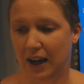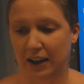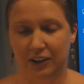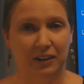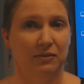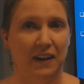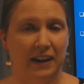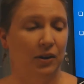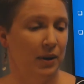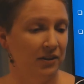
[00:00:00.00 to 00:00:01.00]
You can find
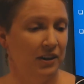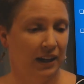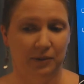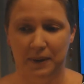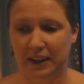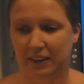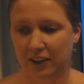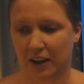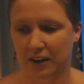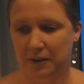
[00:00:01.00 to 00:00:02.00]
out when their next meetings
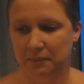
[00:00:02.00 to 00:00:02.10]
are.